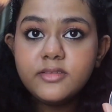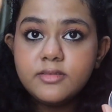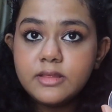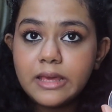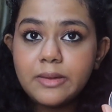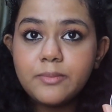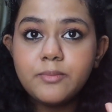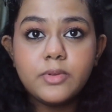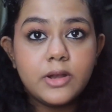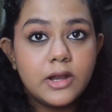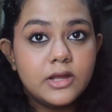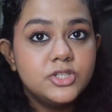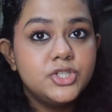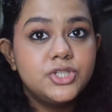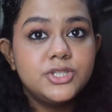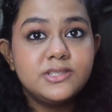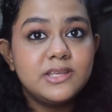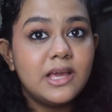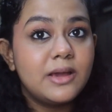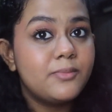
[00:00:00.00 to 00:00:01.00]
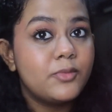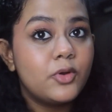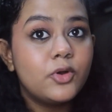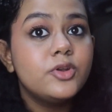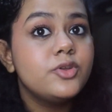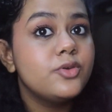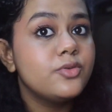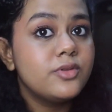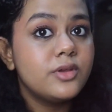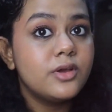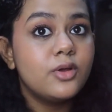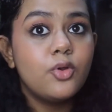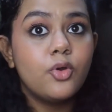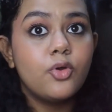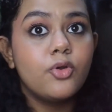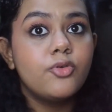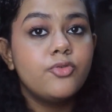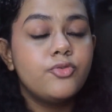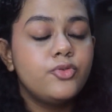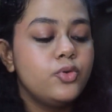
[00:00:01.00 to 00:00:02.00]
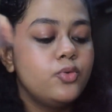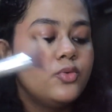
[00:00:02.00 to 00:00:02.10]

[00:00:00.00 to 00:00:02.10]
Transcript: the same brush. See, I'm not using a lot of